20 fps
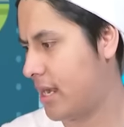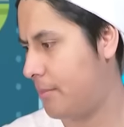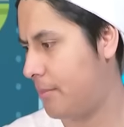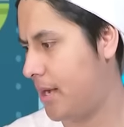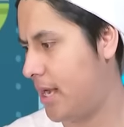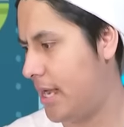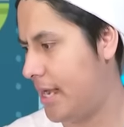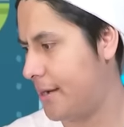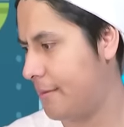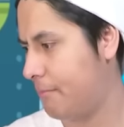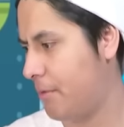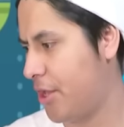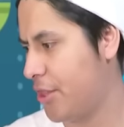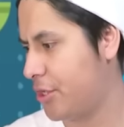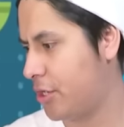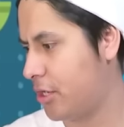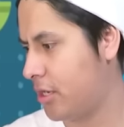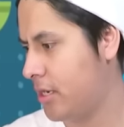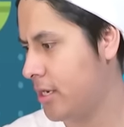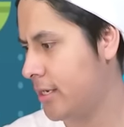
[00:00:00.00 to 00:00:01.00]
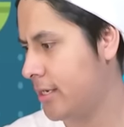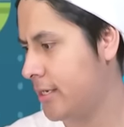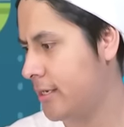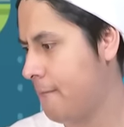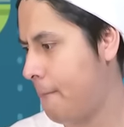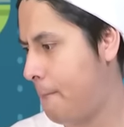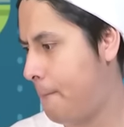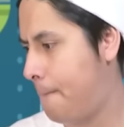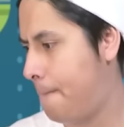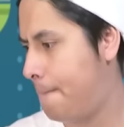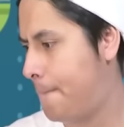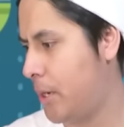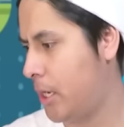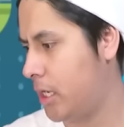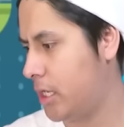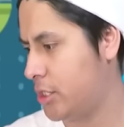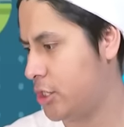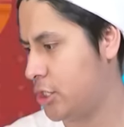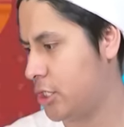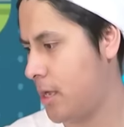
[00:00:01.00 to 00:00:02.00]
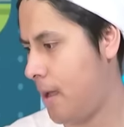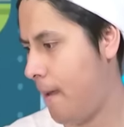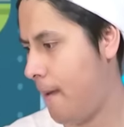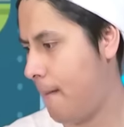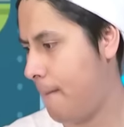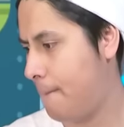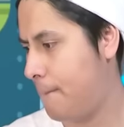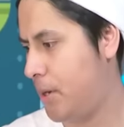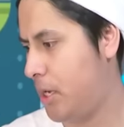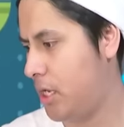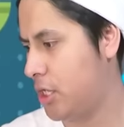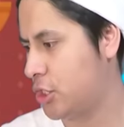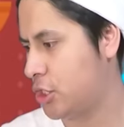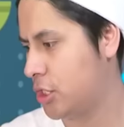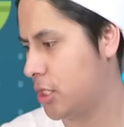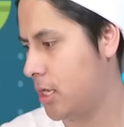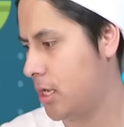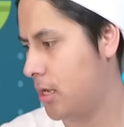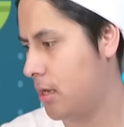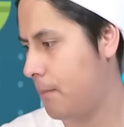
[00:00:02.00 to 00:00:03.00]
Come on, mother. Push, push,